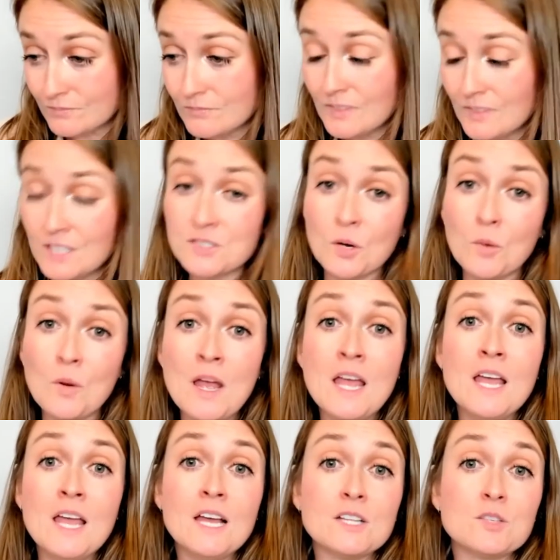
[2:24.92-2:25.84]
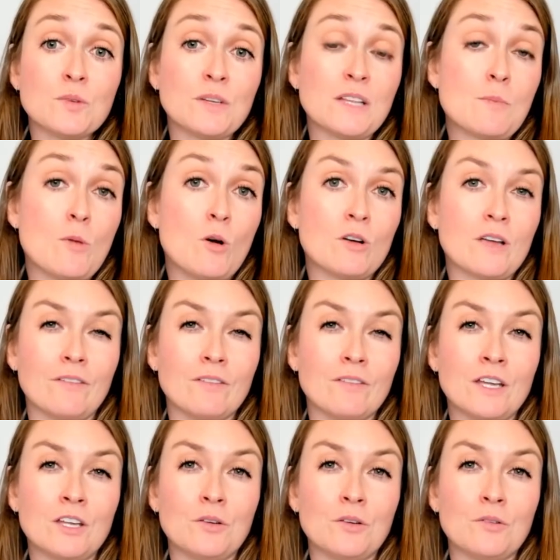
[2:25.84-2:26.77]
So it's really about
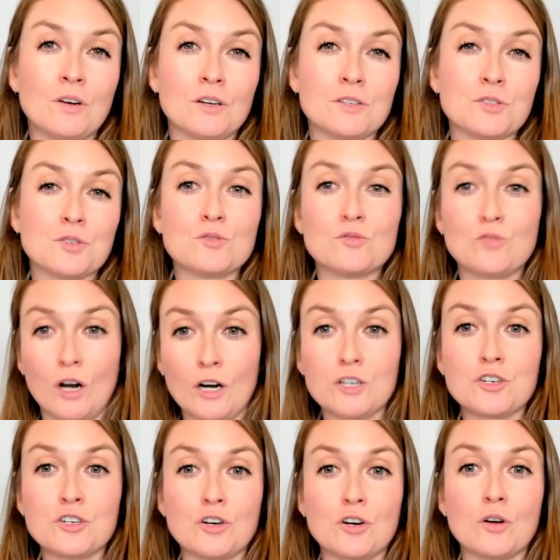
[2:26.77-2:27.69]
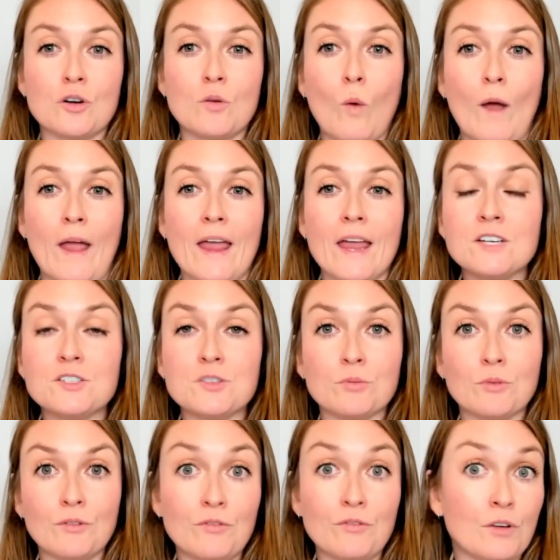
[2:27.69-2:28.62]
giving you a structured way to
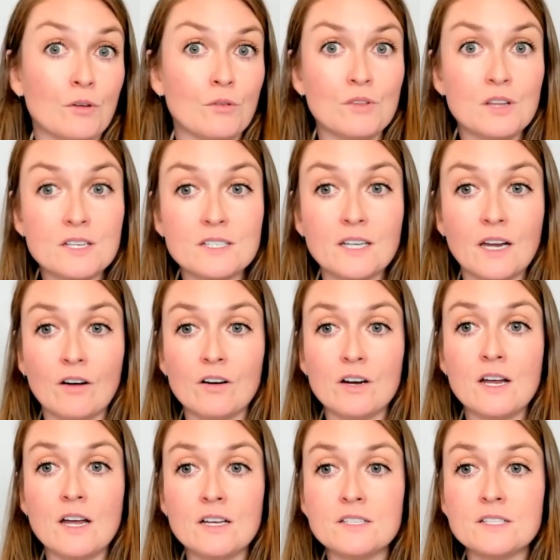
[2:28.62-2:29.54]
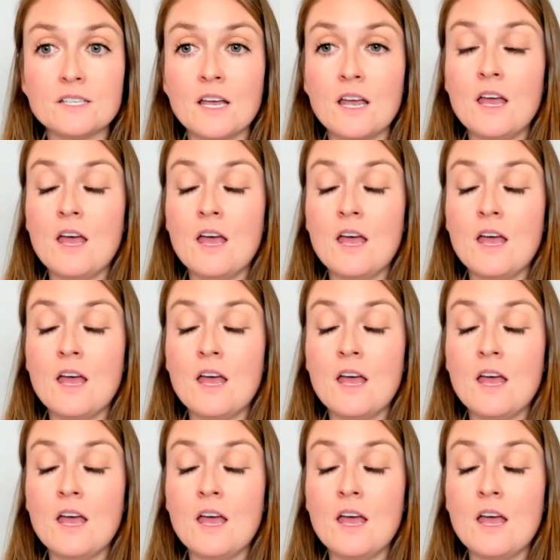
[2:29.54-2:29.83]
review these areas,